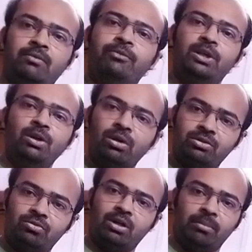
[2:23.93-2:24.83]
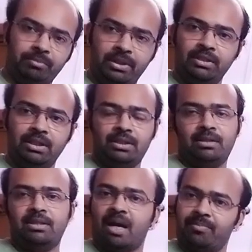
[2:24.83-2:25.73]
videos to complete
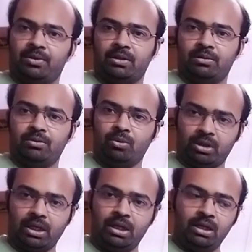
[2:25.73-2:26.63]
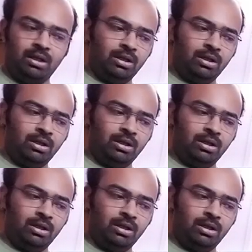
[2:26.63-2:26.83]
this chapter. Okay.